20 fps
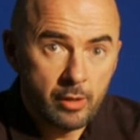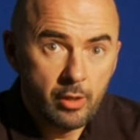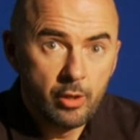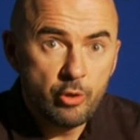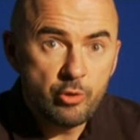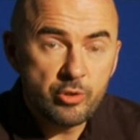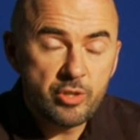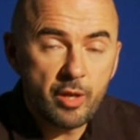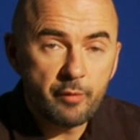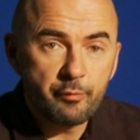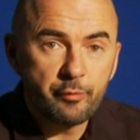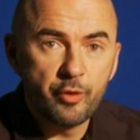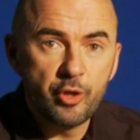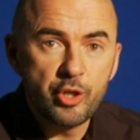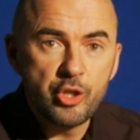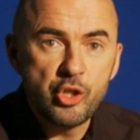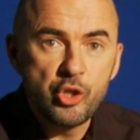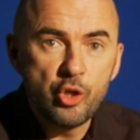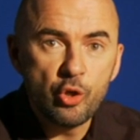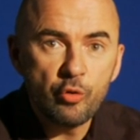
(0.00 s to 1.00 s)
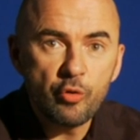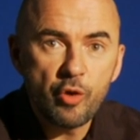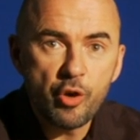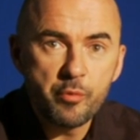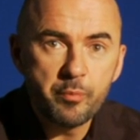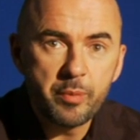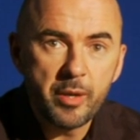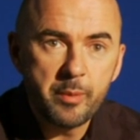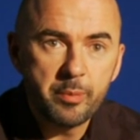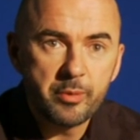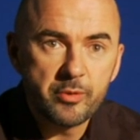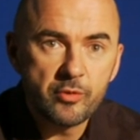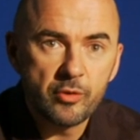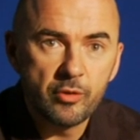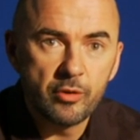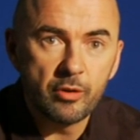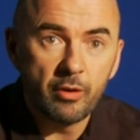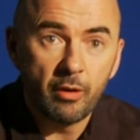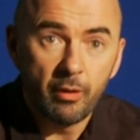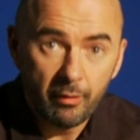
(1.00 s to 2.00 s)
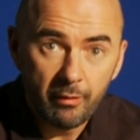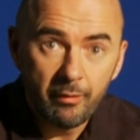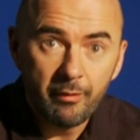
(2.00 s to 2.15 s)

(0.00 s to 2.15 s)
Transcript: Who's up for a Euro paper tour?